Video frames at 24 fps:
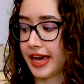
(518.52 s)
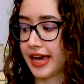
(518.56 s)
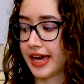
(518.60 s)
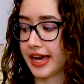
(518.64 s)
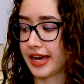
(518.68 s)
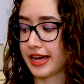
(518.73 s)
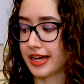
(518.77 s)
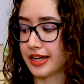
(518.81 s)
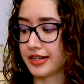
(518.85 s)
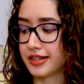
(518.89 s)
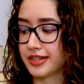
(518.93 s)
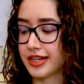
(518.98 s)

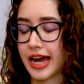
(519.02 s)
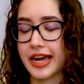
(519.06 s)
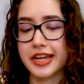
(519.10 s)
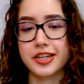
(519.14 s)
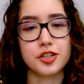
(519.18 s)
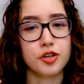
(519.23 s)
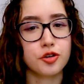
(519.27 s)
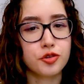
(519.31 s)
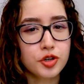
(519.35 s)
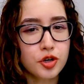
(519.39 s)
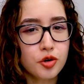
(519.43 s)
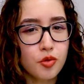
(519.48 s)
and I
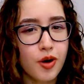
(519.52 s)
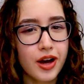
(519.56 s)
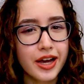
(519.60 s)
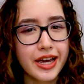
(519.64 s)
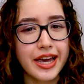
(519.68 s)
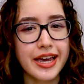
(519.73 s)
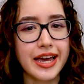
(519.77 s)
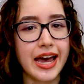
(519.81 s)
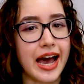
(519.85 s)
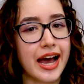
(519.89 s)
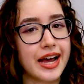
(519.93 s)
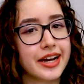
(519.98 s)
don't know
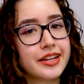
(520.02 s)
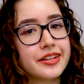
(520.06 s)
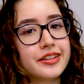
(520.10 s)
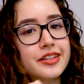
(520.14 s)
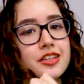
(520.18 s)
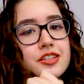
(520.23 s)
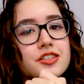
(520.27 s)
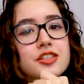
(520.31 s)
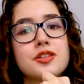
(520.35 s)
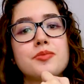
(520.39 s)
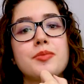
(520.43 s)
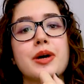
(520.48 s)
why I added
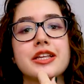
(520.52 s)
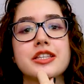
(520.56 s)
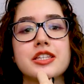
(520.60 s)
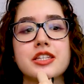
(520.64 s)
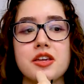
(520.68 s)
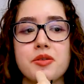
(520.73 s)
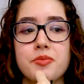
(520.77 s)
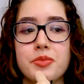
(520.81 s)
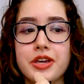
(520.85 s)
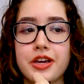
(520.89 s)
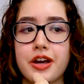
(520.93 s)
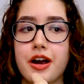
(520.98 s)
this to my
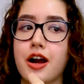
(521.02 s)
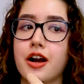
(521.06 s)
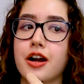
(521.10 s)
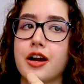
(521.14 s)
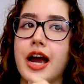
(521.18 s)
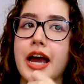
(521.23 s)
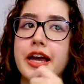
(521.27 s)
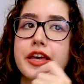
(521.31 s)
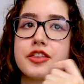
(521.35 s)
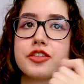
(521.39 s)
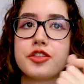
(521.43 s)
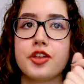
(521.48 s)
T B R.
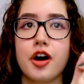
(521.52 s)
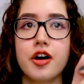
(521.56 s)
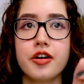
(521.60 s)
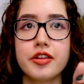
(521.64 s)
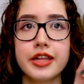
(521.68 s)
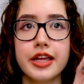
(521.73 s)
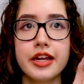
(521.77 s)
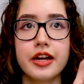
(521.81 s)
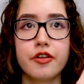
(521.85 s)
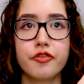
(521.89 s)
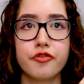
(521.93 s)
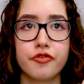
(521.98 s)
I
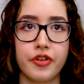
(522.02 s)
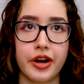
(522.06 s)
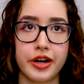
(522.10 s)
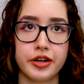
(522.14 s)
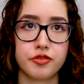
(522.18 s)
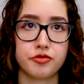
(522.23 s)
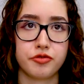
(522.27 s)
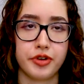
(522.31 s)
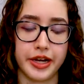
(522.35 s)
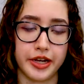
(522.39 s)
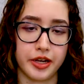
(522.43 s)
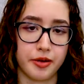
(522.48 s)
thought that a
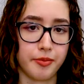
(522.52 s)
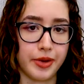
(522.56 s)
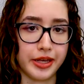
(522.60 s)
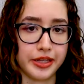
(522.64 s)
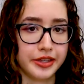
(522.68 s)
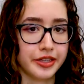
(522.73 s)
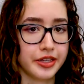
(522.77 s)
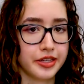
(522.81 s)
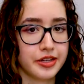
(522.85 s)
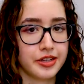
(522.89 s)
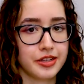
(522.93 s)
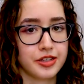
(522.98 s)
friend
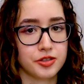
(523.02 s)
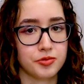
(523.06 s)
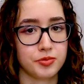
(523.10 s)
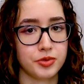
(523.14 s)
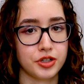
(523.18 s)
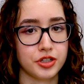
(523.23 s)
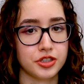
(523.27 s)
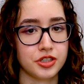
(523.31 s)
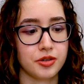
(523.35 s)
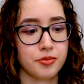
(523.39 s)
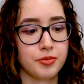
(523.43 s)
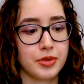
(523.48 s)
recommended this
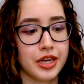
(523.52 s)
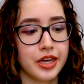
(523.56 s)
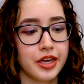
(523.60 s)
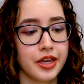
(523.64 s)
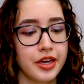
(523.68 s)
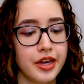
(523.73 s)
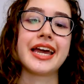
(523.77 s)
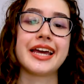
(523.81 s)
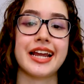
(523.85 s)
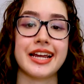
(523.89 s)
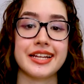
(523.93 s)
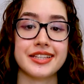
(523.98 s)
book to
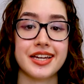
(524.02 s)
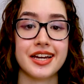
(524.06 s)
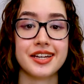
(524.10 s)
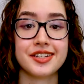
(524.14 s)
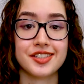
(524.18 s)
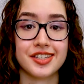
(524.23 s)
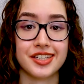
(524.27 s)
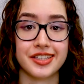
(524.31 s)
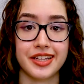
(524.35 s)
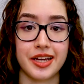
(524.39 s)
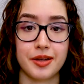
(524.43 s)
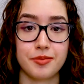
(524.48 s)
me, and I
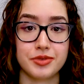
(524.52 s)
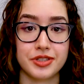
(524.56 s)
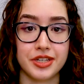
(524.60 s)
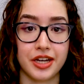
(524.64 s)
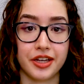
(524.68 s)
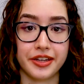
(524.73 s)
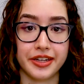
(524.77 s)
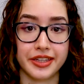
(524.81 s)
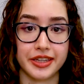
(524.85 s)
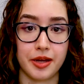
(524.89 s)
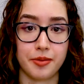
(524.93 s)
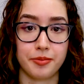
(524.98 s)
texted them
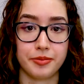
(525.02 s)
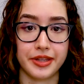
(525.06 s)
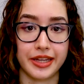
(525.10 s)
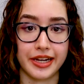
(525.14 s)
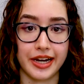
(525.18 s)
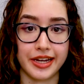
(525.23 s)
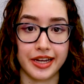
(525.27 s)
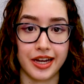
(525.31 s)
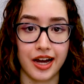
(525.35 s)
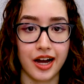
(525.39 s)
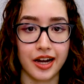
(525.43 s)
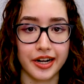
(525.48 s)
telling them that
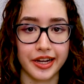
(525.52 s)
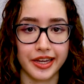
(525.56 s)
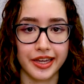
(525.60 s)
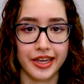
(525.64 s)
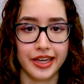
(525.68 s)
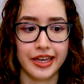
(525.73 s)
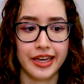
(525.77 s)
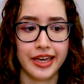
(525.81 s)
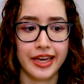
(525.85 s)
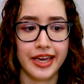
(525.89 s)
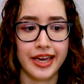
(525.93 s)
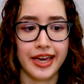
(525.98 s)
I got
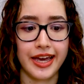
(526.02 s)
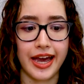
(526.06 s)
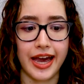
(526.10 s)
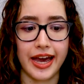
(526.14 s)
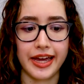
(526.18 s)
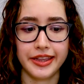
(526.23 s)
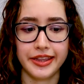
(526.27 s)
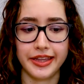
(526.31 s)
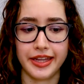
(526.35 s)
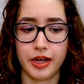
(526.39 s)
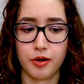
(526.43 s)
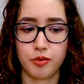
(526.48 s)
it,
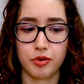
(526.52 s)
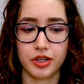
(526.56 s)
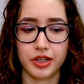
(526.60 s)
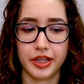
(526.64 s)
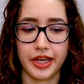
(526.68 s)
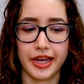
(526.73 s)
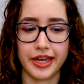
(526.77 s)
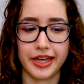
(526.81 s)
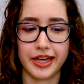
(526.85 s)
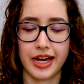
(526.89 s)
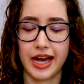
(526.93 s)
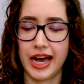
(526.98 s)
and they were
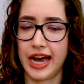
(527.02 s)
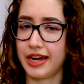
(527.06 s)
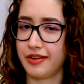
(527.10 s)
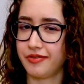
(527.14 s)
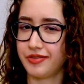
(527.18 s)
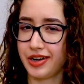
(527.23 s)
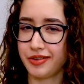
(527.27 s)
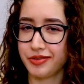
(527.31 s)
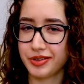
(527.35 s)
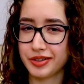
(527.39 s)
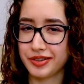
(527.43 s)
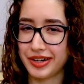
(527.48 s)
like, I've
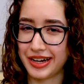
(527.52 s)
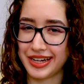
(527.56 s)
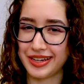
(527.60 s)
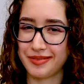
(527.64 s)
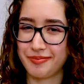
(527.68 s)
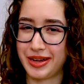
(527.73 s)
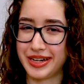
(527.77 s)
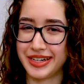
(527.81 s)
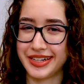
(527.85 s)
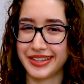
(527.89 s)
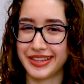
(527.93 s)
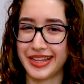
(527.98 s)
never
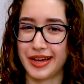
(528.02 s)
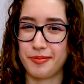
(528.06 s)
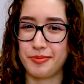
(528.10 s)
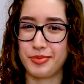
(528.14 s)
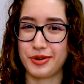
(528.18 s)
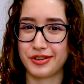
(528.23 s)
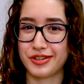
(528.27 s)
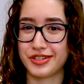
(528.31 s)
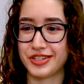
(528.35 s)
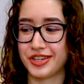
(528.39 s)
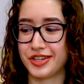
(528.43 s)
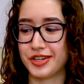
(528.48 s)
recommended that
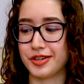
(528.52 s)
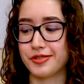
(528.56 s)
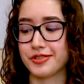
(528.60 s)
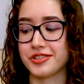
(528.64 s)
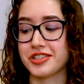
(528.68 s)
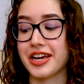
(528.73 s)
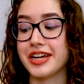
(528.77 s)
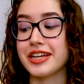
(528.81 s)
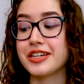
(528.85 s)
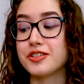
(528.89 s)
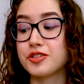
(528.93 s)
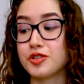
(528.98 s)
book to you.
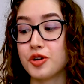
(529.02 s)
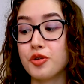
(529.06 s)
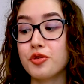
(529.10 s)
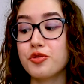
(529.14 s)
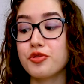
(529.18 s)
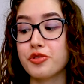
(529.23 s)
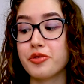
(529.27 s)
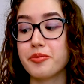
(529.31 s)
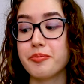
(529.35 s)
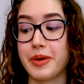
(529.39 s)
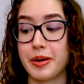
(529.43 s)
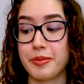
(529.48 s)
So I
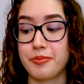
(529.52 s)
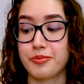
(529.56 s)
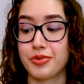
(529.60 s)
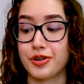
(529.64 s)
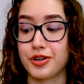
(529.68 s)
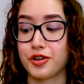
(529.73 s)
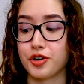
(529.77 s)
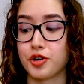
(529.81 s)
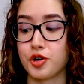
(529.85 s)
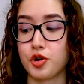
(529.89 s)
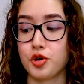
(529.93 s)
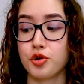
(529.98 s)
don't
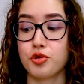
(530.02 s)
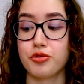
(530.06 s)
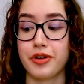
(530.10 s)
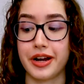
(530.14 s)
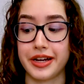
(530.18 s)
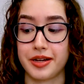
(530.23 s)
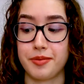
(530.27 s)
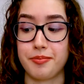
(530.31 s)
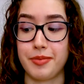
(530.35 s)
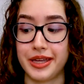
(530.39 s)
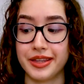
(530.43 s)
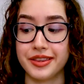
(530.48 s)
remember who
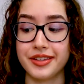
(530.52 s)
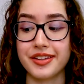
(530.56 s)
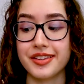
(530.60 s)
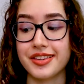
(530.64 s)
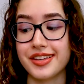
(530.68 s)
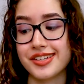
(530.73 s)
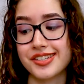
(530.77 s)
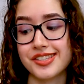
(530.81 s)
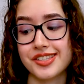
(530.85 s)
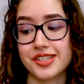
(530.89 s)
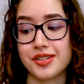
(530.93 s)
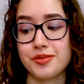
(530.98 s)
recommended
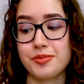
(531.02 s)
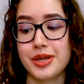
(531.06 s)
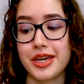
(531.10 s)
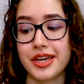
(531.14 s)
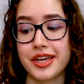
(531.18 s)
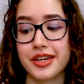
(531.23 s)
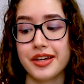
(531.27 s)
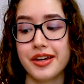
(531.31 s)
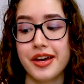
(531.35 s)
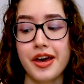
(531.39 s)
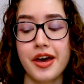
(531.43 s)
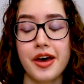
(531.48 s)
this to
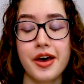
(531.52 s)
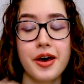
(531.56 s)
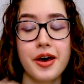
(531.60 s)
me,